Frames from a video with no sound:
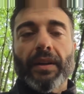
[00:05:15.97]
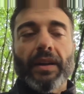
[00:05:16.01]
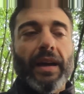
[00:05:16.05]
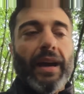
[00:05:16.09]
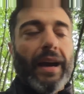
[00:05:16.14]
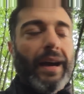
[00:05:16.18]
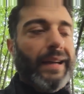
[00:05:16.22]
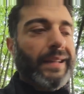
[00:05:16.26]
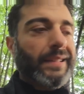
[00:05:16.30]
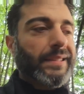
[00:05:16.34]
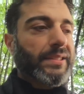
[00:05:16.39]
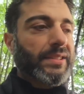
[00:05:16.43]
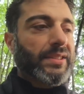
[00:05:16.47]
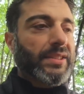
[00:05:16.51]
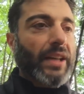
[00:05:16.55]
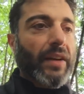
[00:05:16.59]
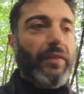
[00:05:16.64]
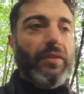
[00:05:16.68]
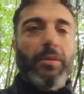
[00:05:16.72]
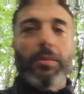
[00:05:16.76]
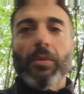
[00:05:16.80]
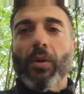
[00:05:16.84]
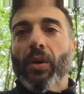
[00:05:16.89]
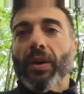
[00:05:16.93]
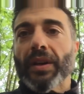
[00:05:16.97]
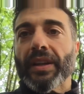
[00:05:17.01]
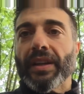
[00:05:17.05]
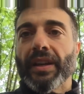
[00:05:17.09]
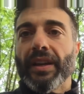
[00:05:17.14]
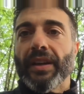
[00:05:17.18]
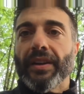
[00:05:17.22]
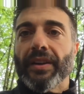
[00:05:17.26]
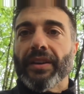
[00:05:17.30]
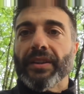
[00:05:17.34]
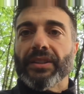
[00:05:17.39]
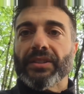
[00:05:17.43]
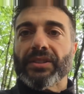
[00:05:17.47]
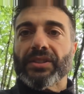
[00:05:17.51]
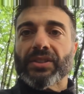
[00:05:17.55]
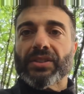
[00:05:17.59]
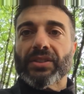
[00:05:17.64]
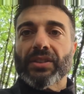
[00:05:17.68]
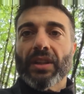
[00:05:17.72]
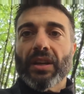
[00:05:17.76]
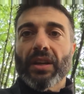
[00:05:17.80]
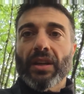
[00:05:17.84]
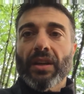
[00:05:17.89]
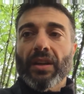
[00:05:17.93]
It had 7 more
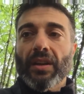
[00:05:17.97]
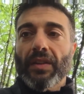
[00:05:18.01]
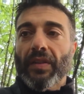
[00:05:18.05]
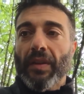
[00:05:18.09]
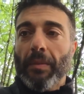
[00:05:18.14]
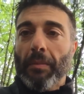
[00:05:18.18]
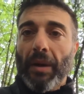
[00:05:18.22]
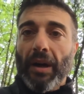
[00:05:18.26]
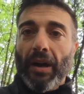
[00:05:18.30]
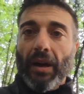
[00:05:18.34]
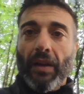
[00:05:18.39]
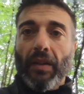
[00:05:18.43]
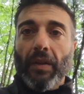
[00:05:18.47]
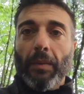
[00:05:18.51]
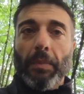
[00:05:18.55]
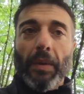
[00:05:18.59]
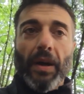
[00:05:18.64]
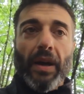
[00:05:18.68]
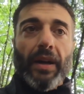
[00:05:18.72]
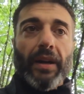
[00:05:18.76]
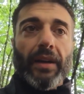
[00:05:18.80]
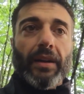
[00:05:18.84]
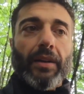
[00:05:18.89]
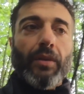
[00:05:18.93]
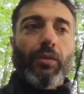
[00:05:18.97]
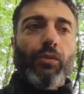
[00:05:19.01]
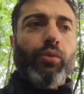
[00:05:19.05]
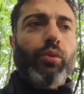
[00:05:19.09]
gears than my other bike.